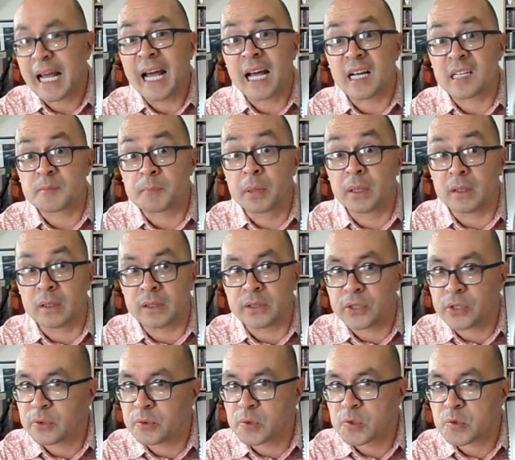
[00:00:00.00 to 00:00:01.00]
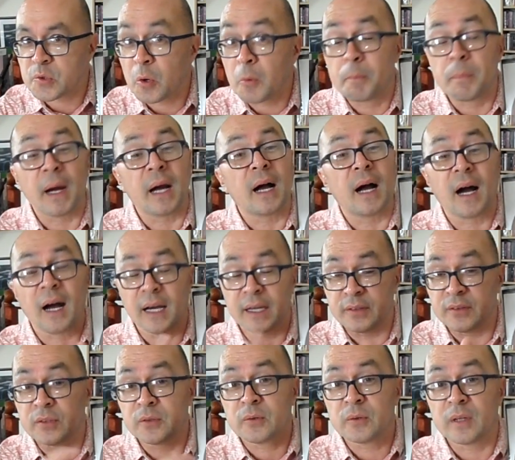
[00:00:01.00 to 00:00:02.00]
as per usual, but I
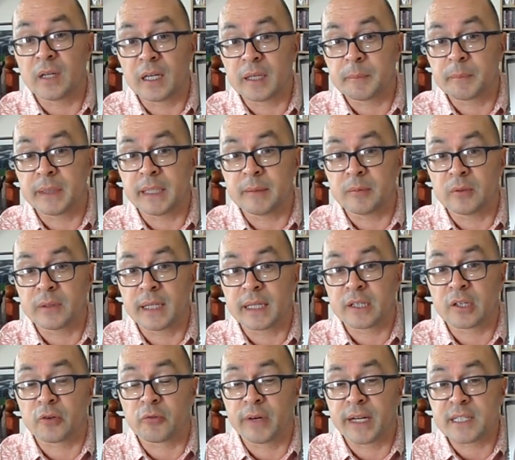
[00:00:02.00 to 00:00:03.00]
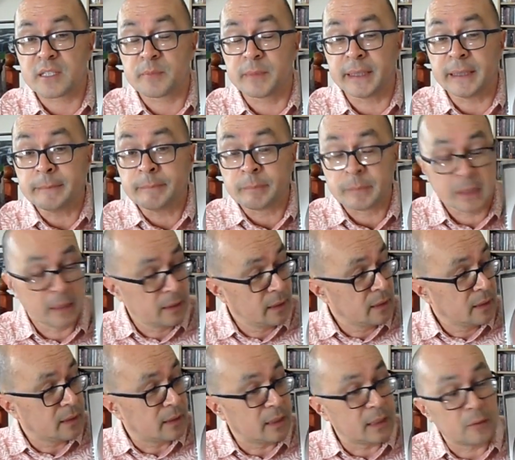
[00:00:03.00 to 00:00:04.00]
do like people that correct me.
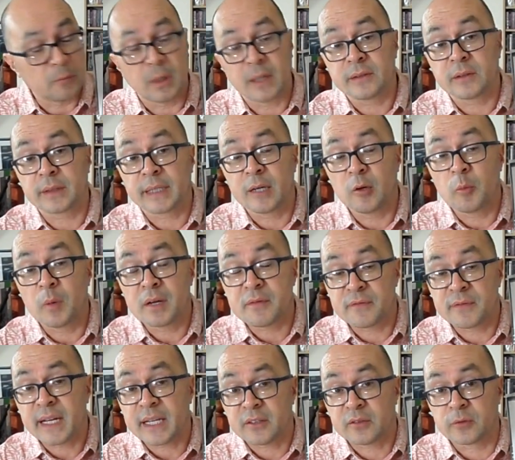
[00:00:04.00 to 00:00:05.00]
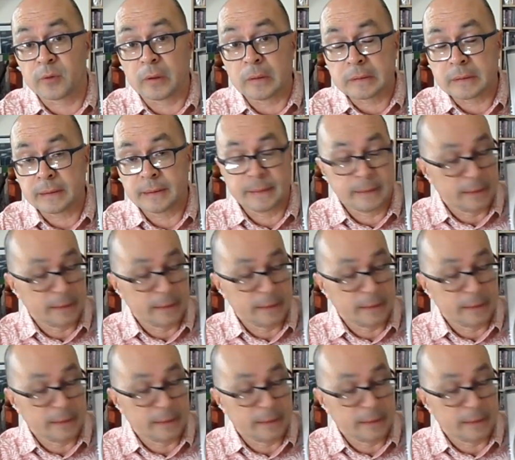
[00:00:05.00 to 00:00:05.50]
Otherwise, I'll get all my facts wrong.